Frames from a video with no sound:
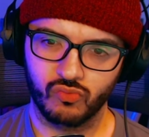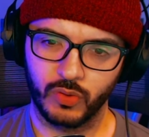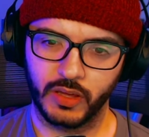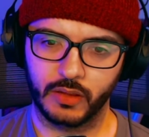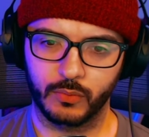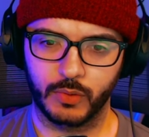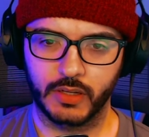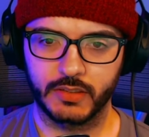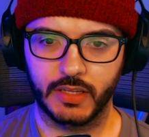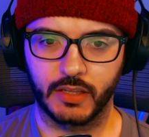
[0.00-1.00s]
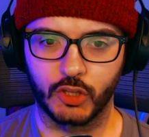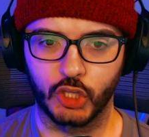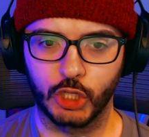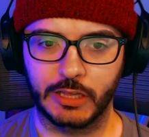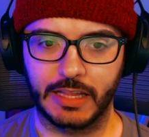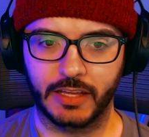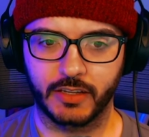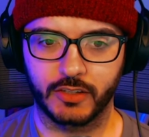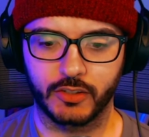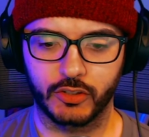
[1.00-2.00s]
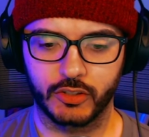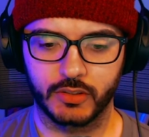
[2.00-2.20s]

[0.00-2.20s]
Wait, why does that look like her?